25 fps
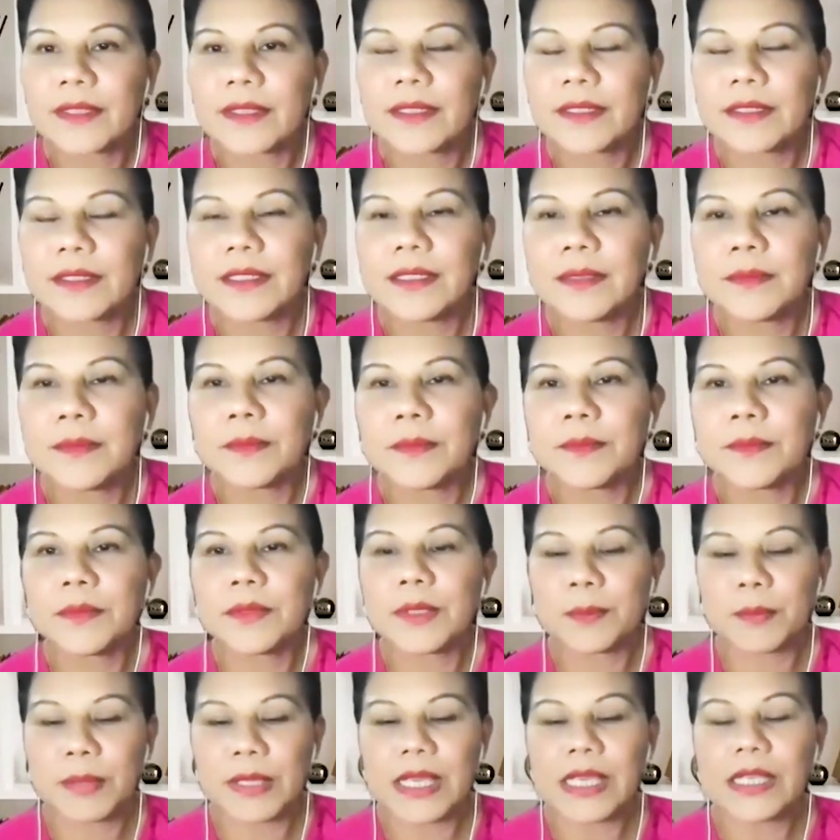The
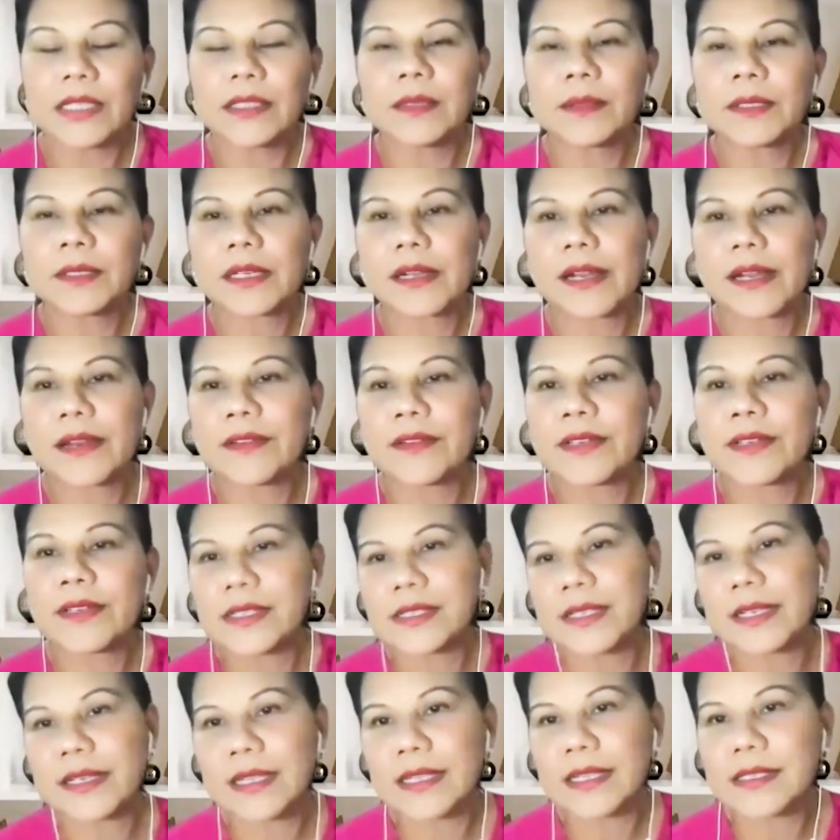being the carrier
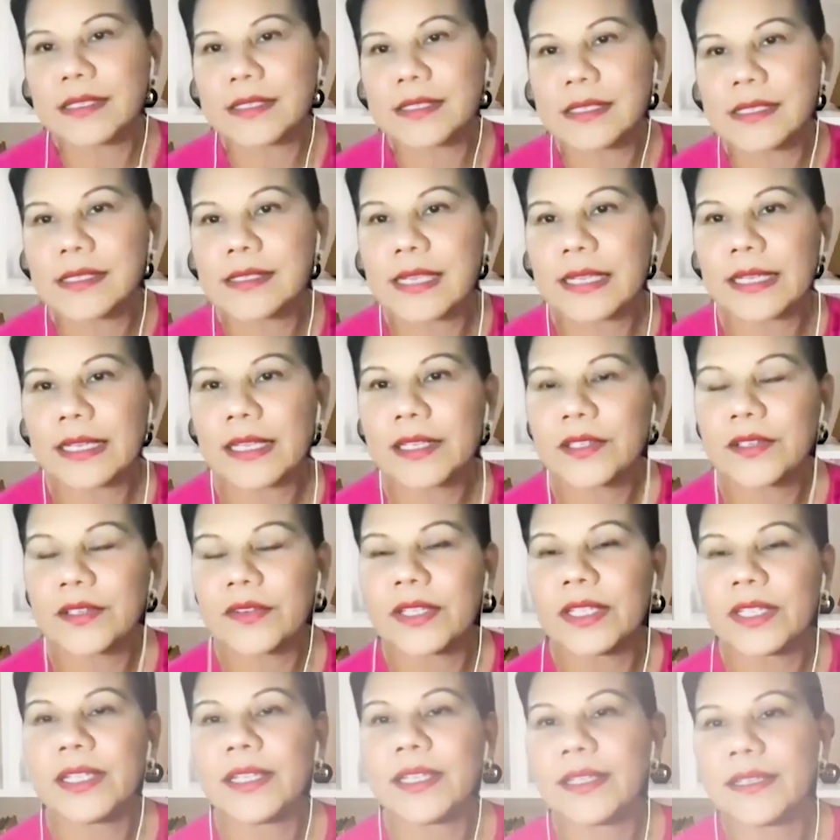is
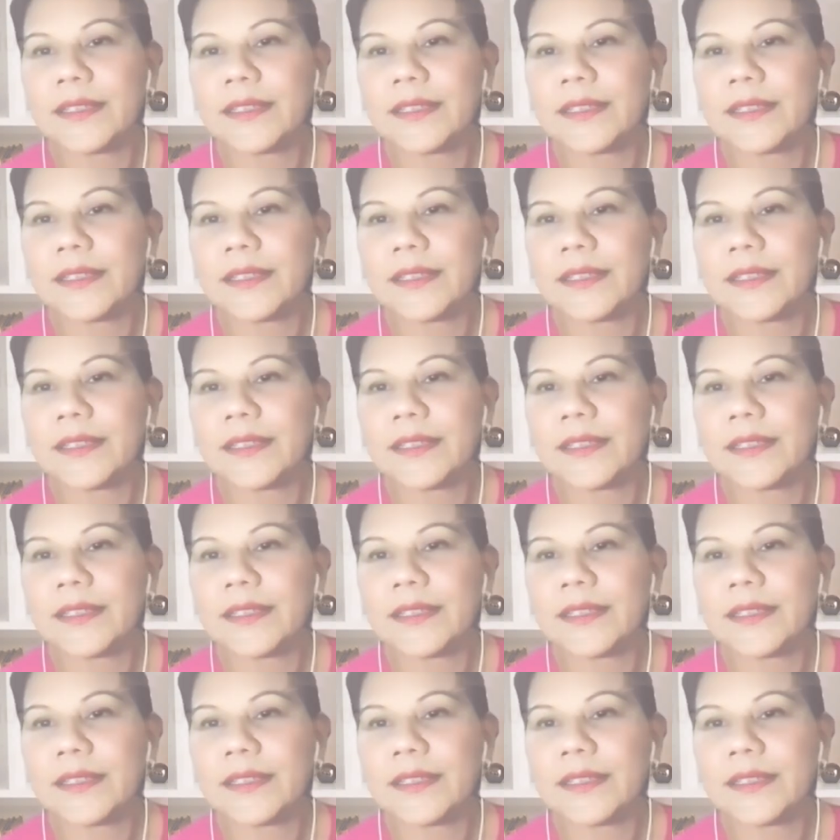secondary.